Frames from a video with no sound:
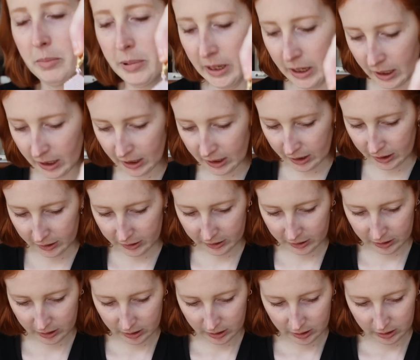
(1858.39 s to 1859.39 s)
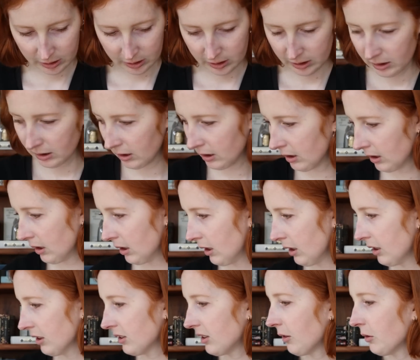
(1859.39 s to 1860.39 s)
pink.
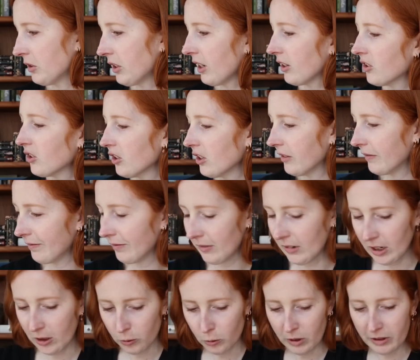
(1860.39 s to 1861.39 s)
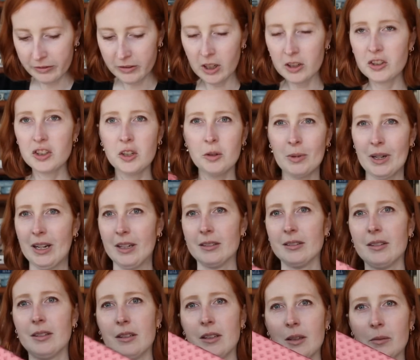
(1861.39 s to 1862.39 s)
So it's actually, well, I've got two bags
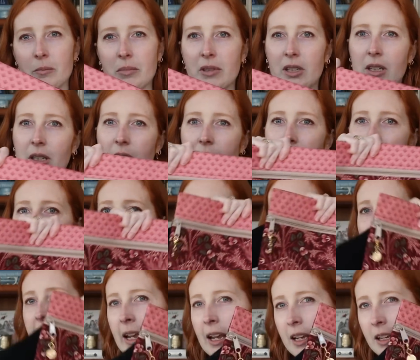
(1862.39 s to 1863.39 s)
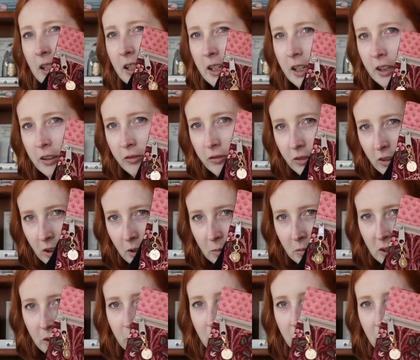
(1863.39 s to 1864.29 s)
that need bling. I have my Katie from Lou